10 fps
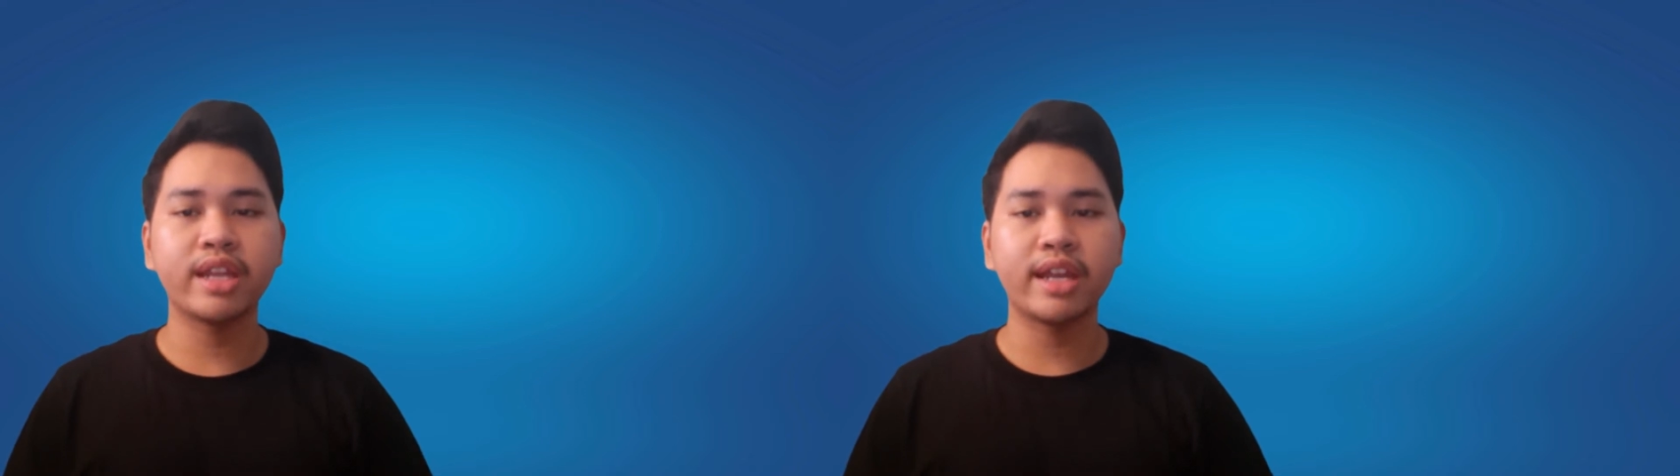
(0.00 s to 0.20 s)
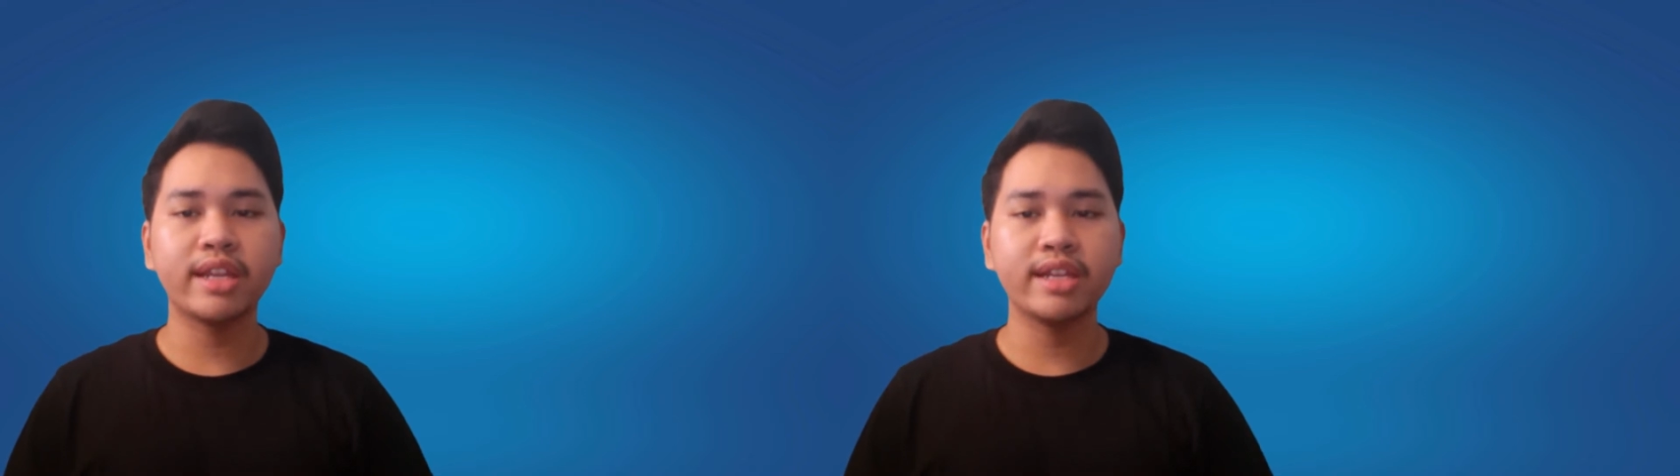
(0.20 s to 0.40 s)

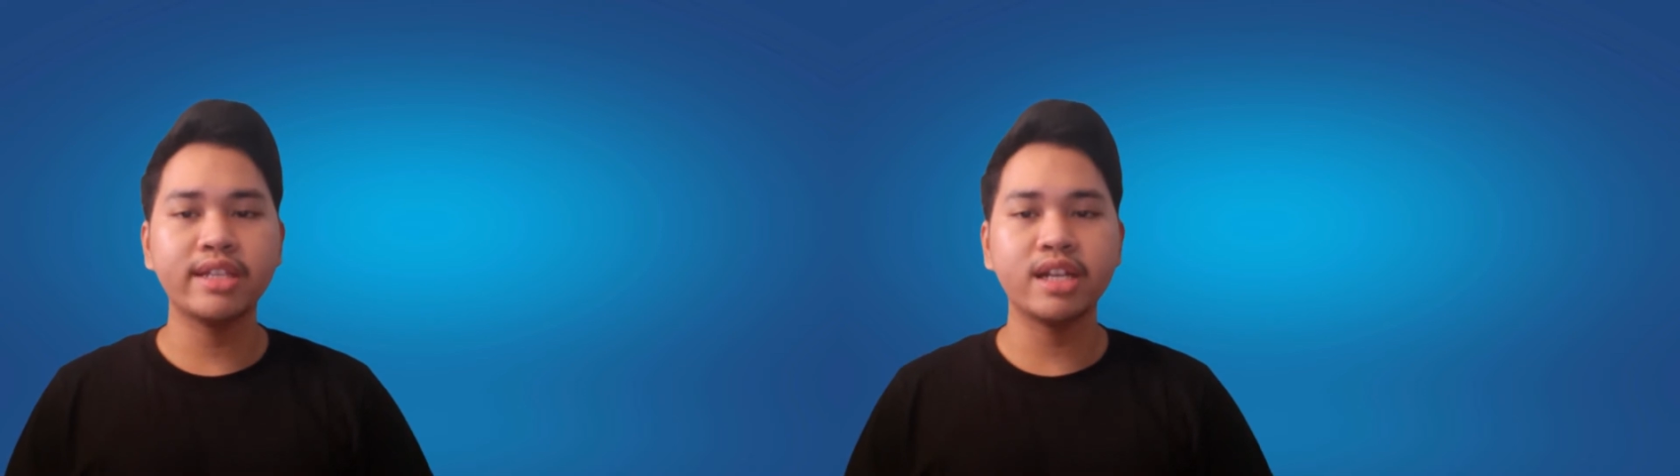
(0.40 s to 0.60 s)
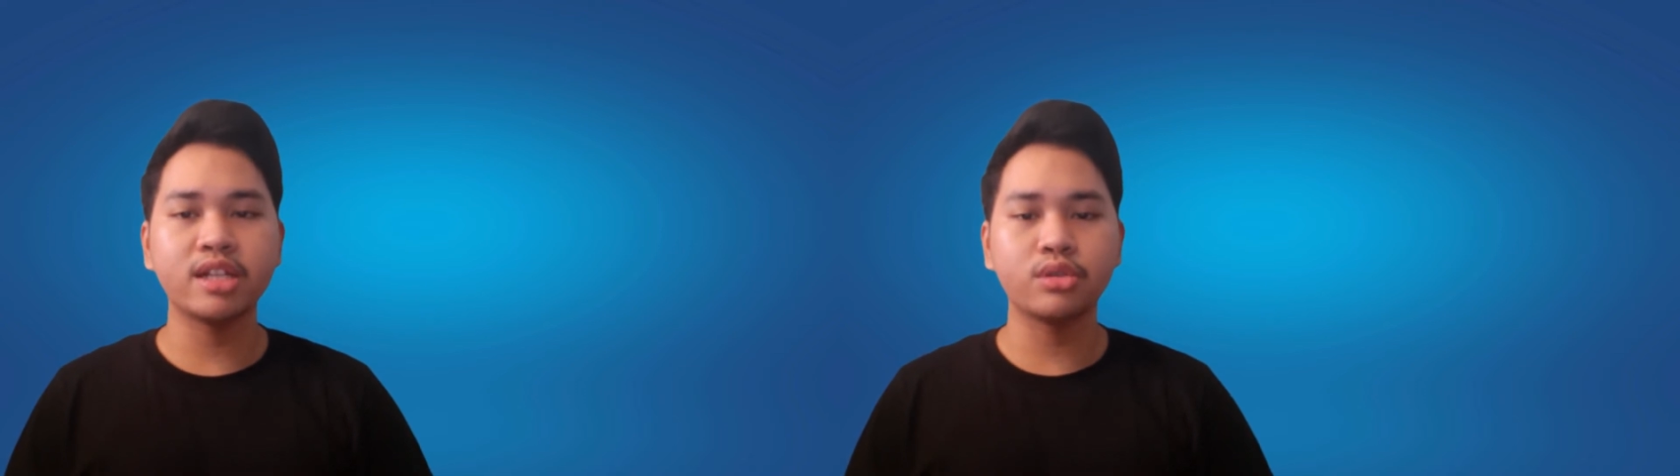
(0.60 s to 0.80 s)

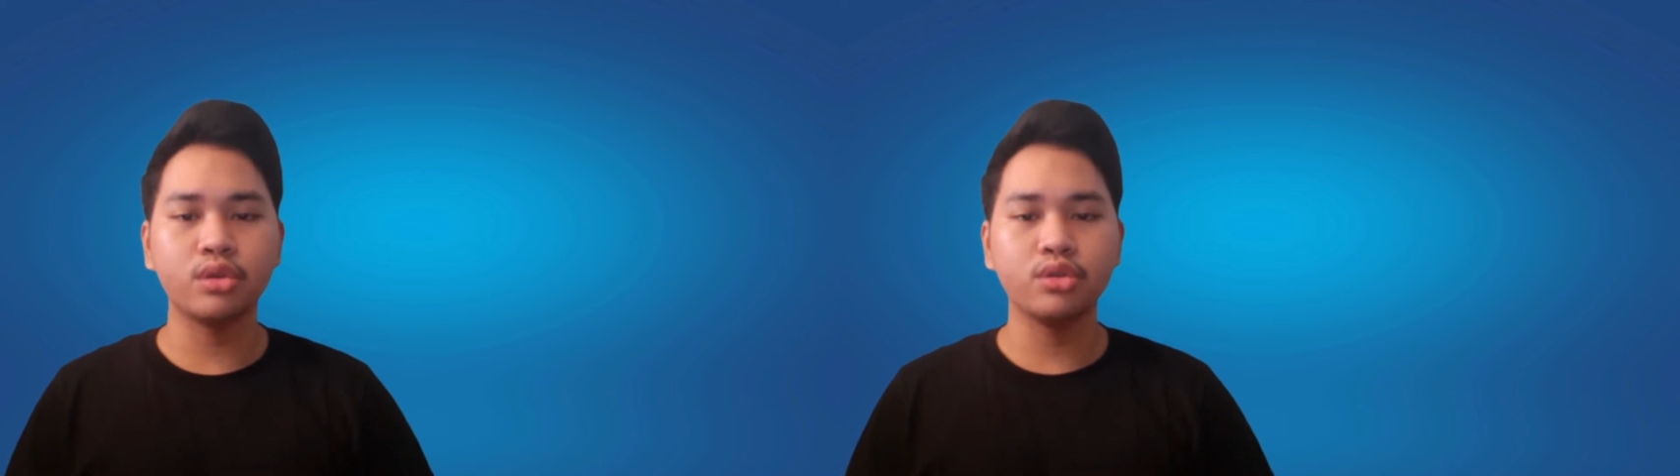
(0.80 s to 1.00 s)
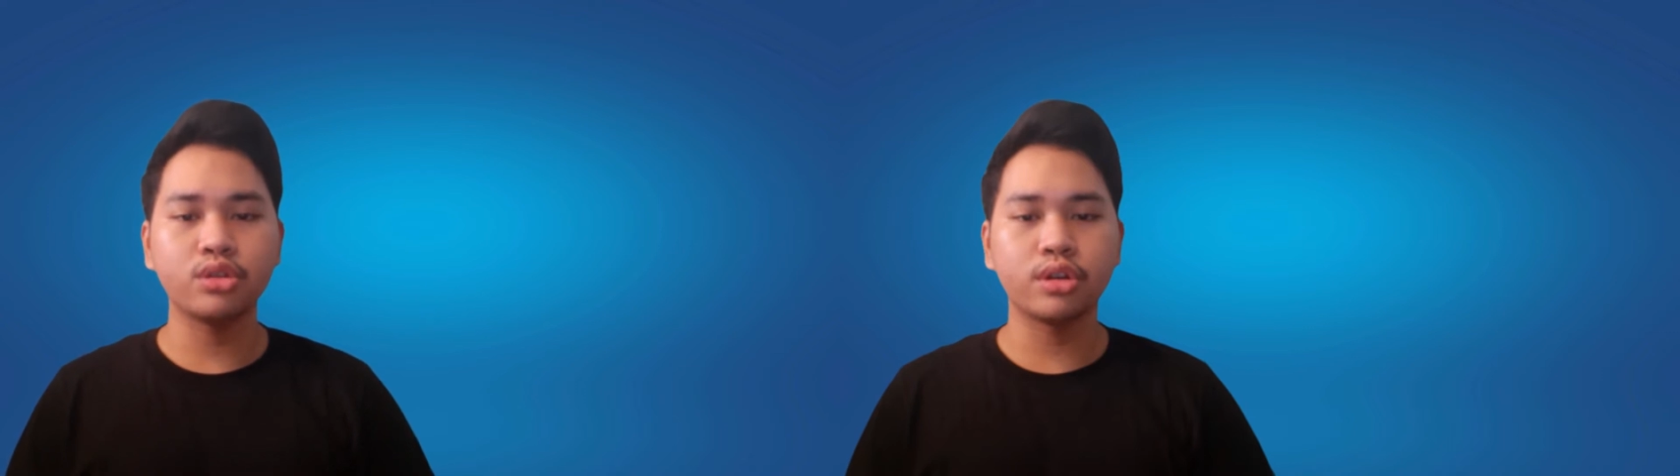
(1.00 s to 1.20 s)
NaCl
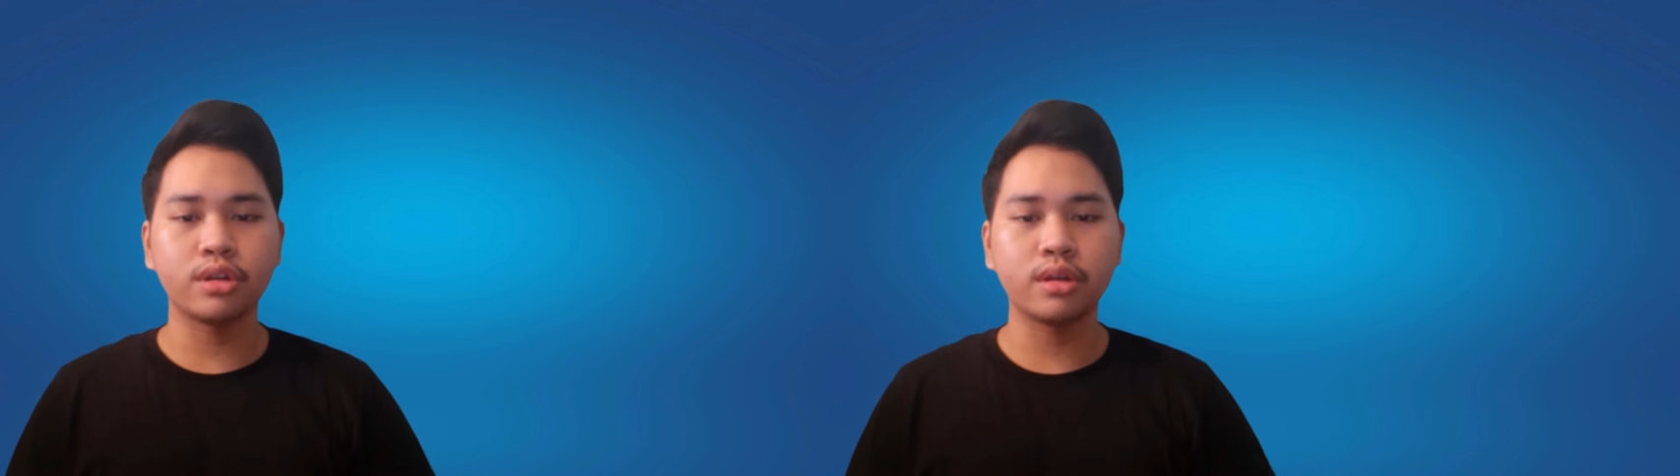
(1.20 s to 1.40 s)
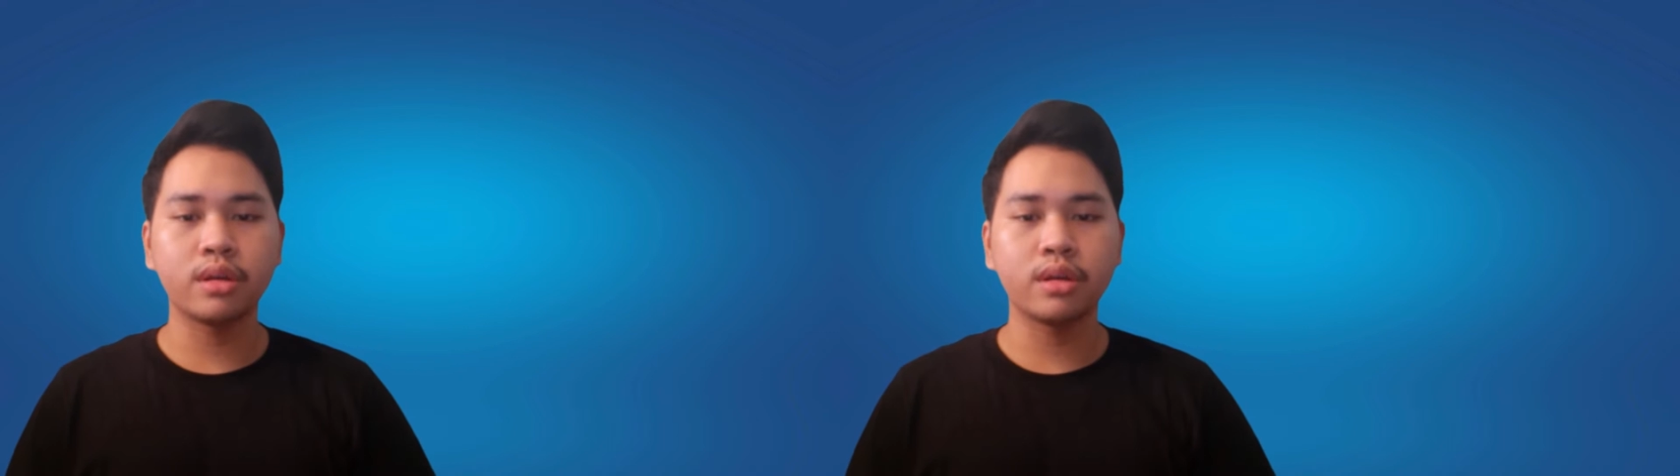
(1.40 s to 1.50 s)
solution.